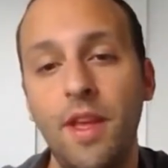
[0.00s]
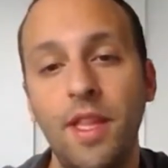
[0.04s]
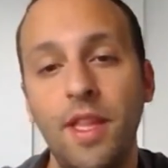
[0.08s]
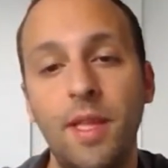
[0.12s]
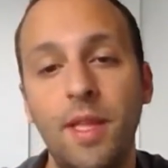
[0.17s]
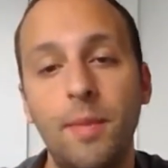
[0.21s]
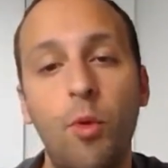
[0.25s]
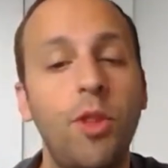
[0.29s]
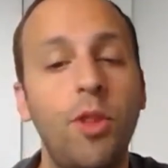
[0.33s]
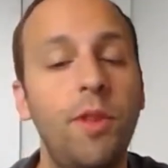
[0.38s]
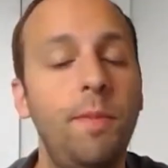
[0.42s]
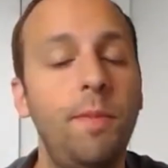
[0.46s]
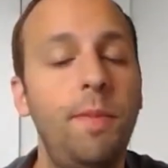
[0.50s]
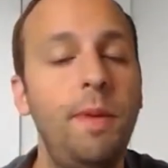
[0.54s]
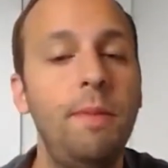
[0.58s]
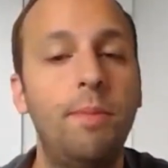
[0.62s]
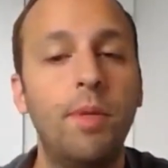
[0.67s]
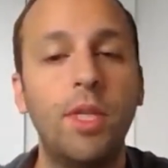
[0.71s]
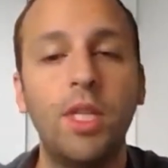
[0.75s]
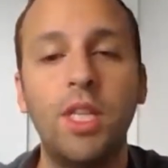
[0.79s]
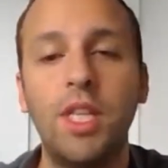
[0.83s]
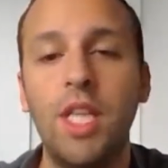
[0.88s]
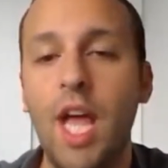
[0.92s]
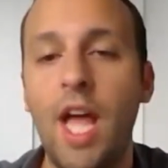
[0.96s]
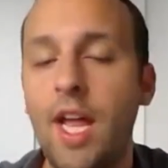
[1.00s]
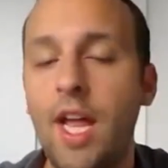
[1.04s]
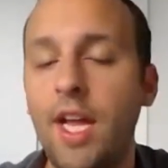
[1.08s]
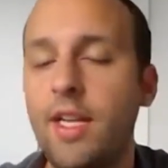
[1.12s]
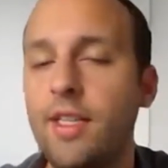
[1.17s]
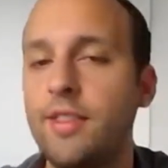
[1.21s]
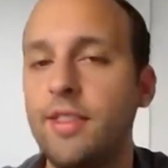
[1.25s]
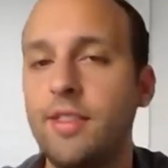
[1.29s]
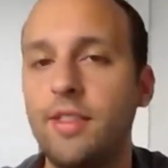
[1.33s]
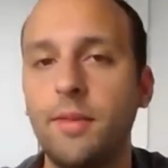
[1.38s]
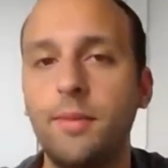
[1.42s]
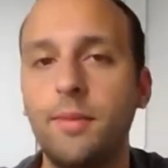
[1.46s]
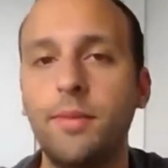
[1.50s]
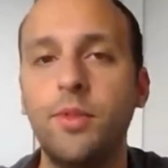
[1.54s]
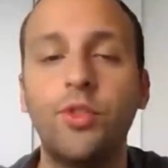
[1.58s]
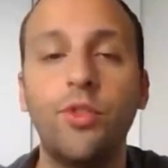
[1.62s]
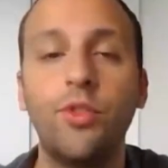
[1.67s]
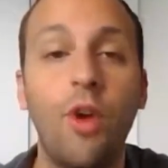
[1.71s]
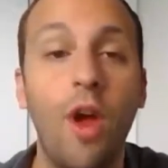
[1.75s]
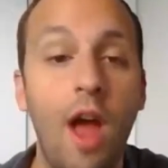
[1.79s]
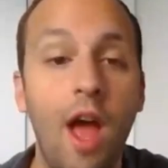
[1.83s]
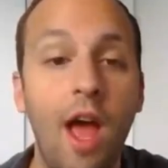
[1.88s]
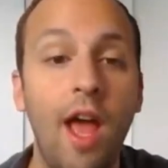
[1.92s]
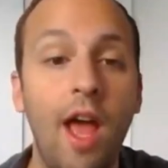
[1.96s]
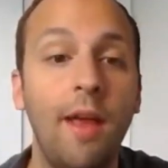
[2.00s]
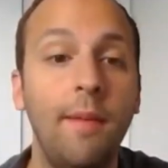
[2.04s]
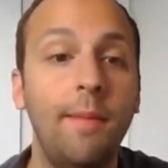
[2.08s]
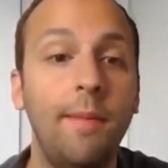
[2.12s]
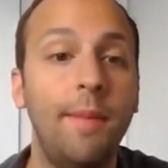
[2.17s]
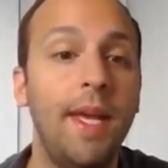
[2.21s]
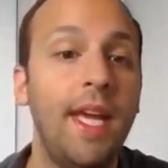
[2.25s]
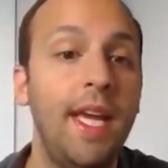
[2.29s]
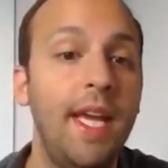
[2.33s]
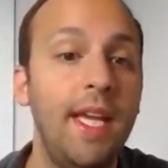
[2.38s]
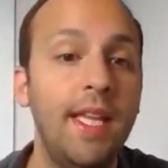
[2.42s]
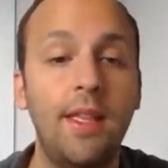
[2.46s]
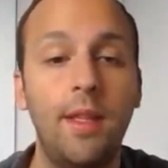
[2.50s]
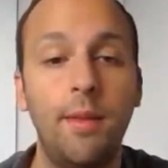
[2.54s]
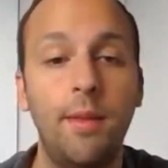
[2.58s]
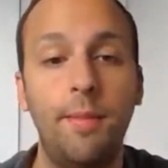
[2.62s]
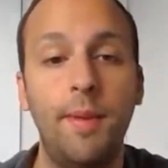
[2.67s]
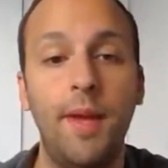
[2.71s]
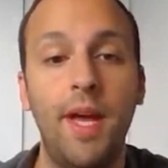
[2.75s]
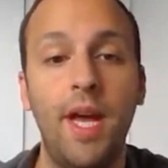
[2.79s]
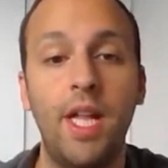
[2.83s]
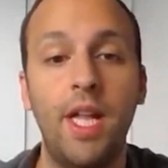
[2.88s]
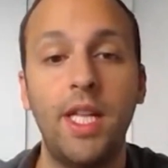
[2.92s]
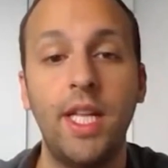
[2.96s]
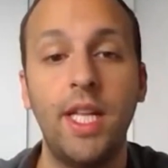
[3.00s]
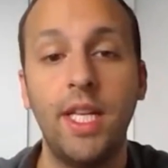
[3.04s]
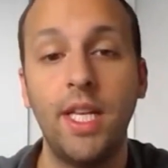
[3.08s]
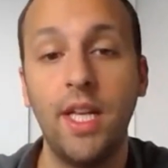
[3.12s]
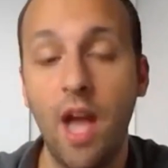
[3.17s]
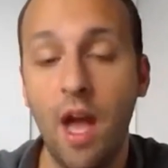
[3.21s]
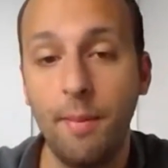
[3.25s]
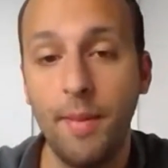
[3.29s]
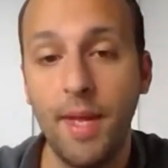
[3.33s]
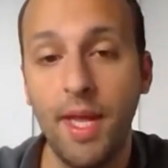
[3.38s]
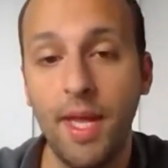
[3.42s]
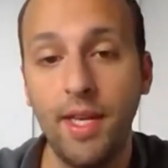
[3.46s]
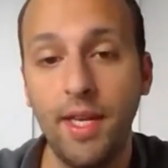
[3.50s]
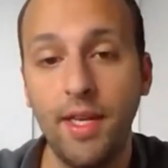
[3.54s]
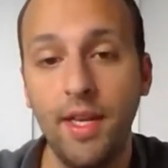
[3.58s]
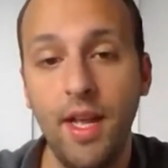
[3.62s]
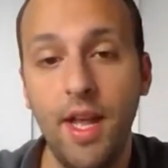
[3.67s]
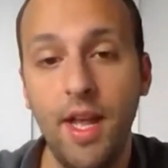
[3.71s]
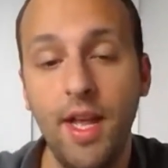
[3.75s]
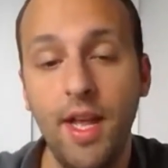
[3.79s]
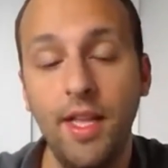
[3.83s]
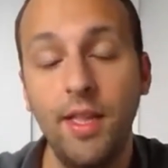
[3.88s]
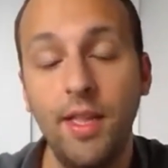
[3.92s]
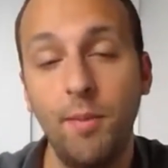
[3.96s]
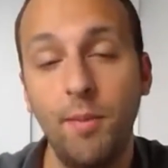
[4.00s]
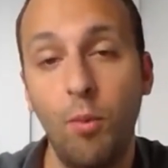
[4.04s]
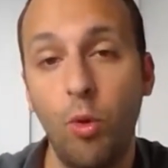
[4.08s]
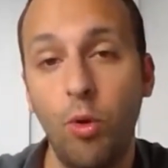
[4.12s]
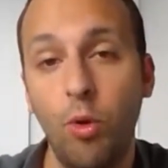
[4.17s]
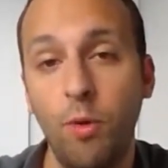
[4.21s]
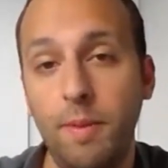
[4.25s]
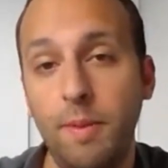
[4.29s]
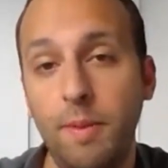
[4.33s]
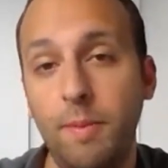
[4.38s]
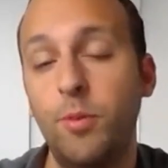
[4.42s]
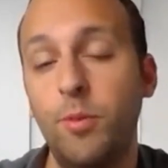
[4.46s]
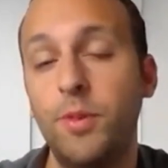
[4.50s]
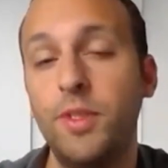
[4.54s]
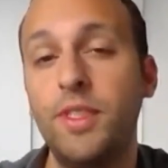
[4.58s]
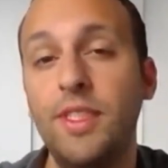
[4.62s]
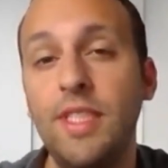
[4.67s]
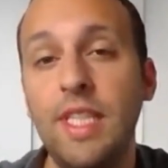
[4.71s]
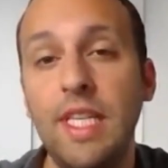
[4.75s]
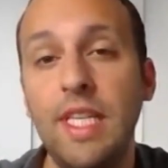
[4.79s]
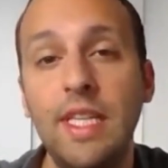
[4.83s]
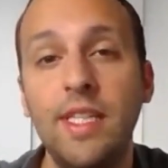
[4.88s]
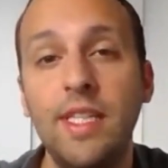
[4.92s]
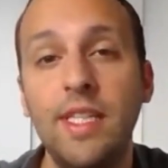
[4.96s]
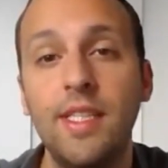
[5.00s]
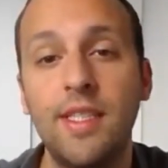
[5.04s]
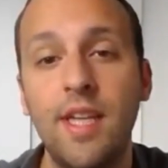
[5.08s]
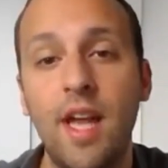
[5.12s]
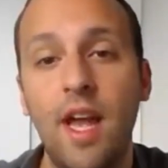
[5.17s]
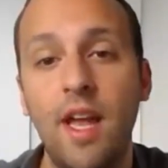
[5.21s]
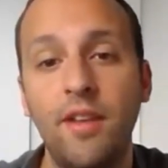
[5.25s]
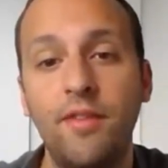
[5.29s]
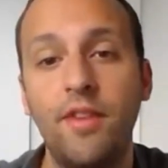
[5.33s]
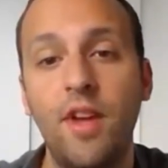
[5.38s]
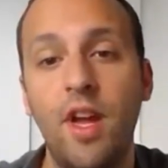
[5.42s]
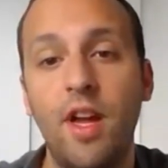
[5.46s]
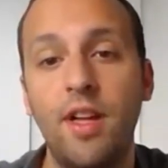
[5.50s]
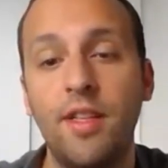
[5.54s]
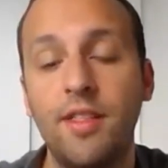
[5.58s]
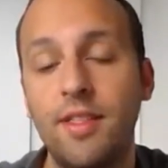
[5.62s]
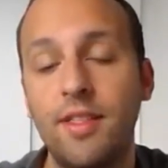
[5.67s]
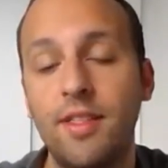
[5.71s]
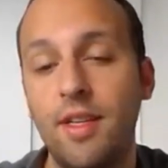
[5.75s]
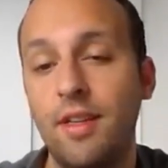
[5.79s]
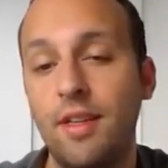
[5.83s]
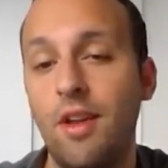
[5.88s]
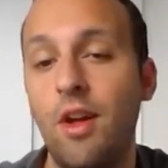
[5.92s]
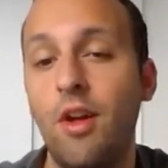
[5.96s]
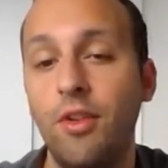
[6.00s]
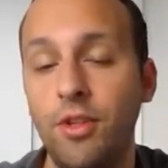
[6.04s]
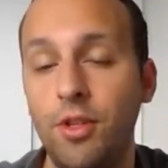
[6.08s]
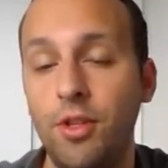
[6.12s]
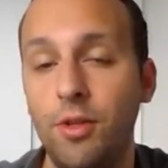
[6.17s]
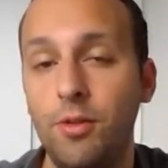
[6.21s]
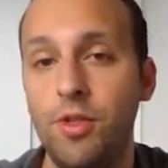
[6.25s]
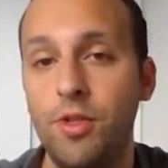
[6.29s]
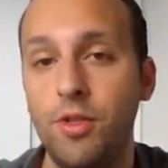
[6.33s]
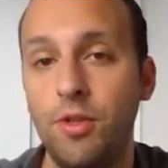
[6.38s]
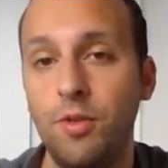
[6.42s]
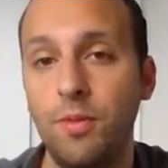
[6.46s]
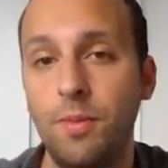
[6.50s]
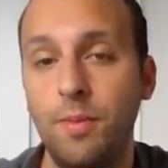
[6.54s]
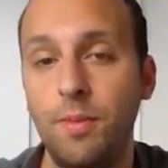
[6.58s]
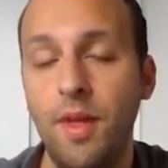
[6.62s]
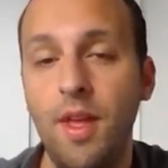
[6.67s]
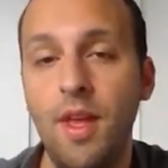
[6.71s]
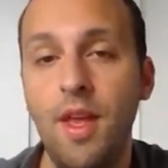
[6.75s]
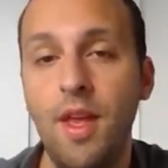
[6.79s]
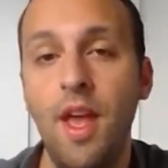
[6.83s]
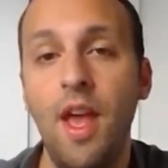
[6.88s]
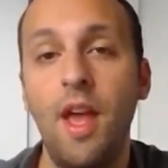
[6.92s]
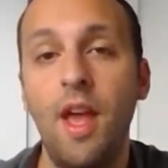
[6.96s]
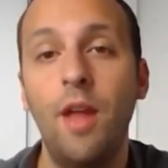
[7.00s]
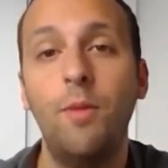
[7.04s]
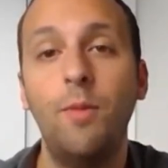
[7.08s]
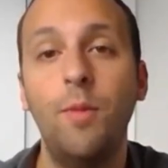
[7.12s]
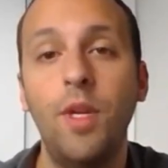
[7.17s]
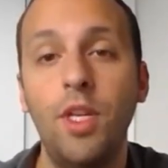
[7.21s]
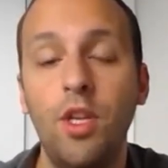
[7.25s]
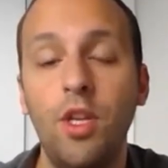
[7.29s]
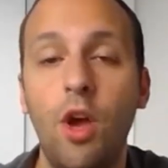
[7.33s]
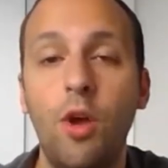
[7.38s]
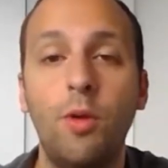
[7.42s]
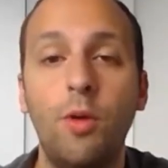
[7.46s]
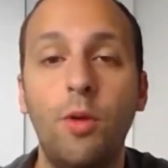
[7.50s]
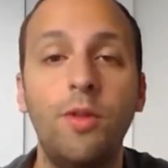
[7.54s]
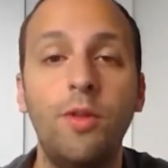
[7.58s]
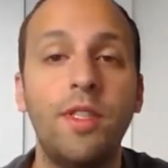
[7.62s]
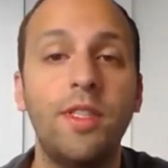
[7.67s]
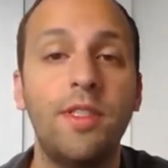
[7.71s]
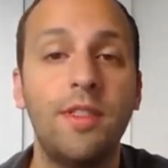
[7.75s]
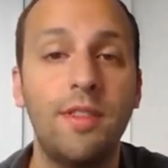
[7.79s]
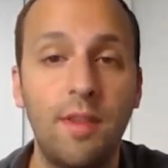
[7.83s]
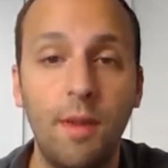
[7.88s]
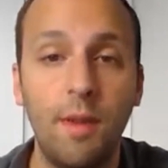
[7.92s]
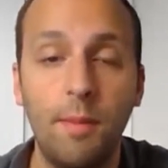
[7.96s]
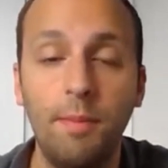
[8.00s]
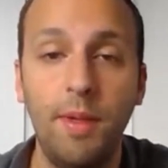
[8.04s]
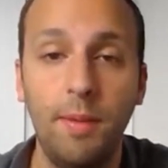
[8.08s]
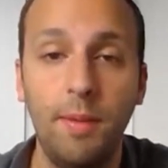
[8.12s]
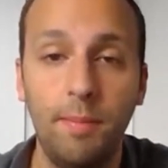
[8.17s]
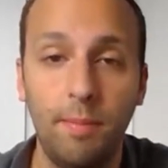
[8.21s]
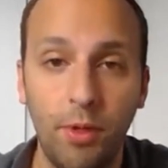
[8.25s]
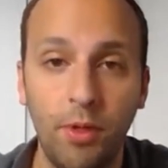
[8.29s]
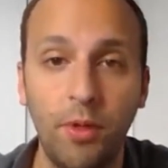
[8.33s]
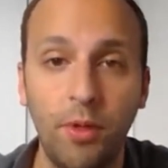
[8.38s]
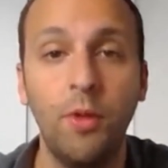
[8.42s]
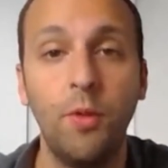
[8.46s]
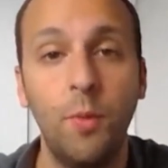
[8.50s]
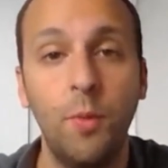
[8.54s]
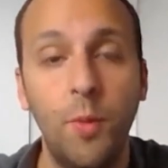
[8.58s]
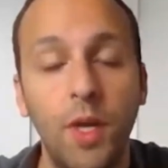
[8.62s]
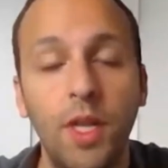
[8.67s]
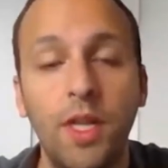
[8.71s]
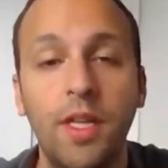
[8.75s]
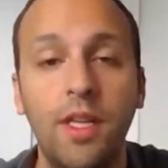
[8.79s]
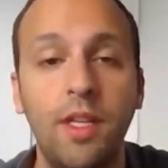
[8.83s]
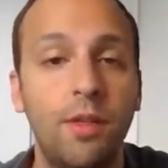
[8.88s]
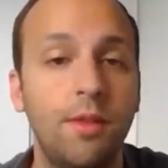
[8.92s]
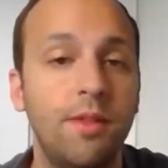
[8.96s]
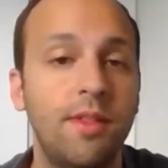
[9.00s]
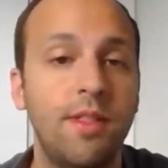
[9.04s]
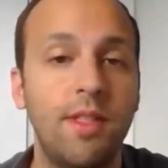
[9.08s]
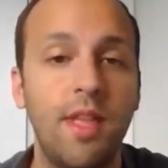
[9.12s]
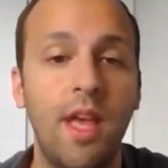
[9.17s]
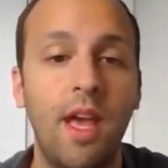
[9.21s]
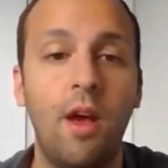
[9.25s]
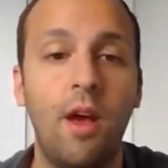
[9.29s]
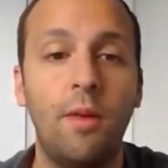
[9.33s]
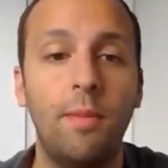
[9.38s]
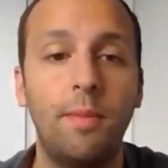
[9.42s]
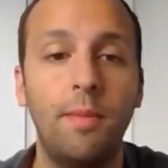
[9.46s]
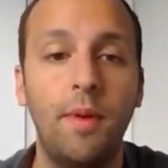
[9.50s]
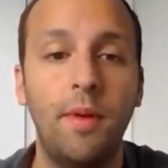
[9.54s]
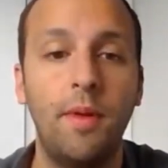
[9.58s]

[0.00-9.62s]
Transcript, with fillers: The more that people like, subscribe, hit the bell, and comment, the more people will see this kind of content on YouTube, and we know that some people could really use the help.